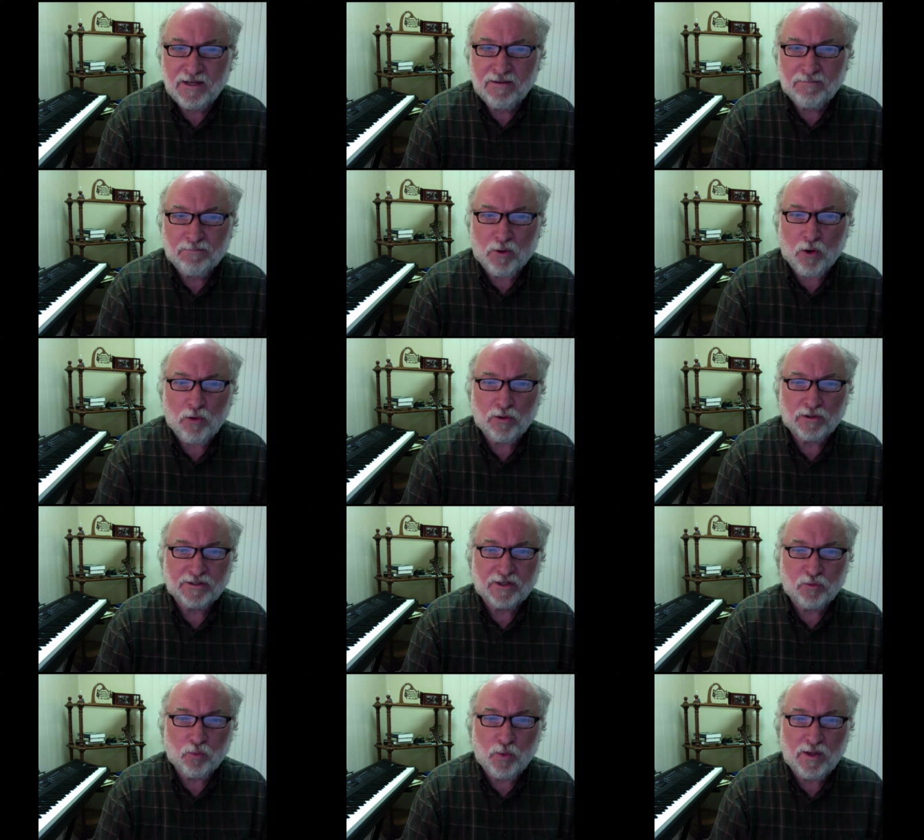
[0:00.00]
bold
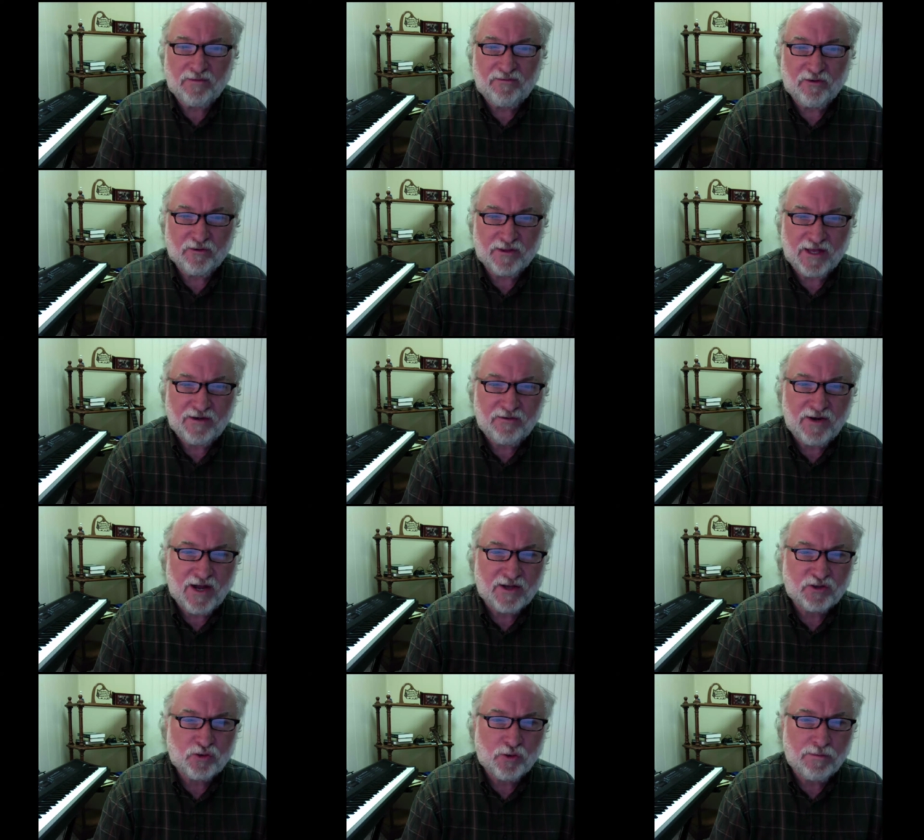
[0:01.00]
and wilful, they do
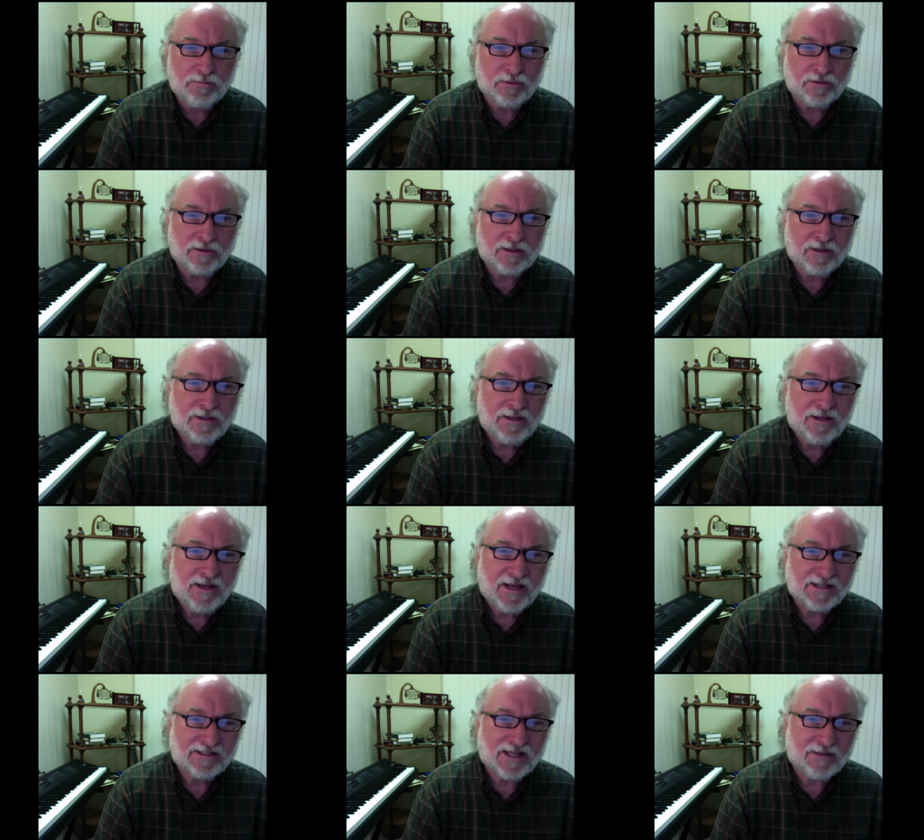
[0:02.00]
not tremble
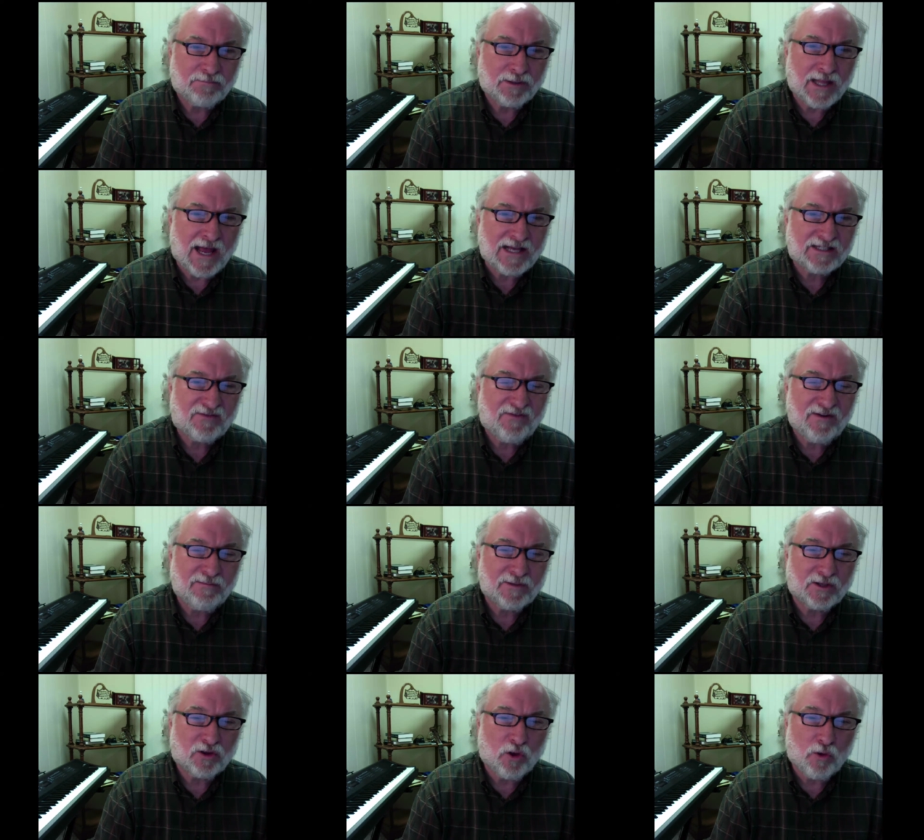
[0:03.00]
as they blaspheme the
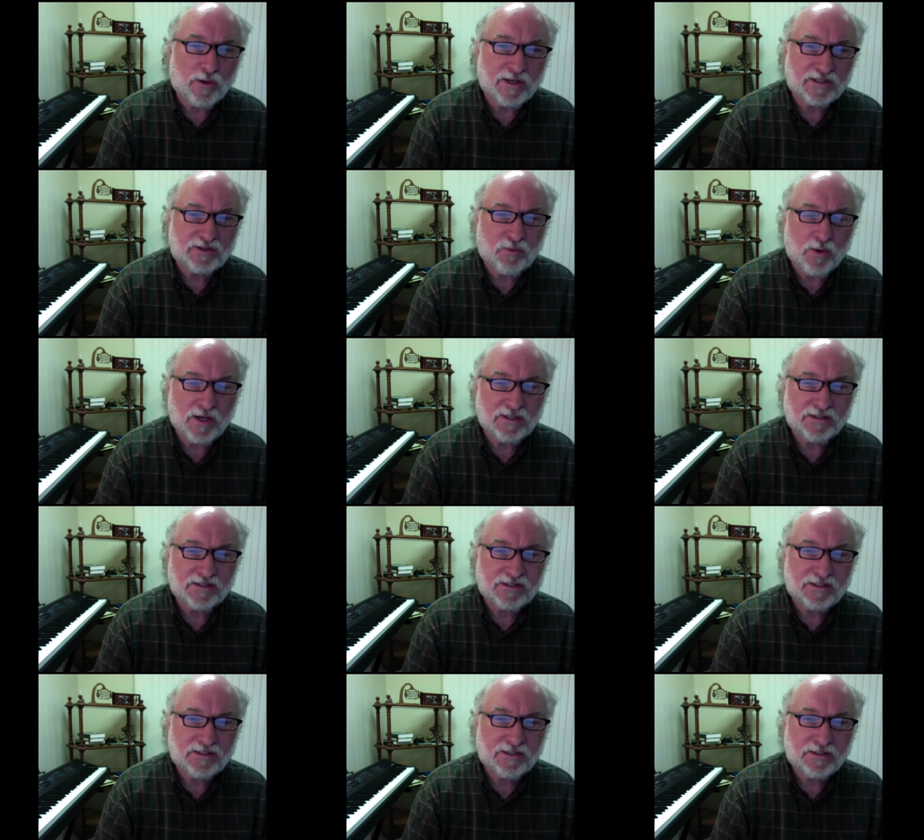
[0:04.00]
glorious ones.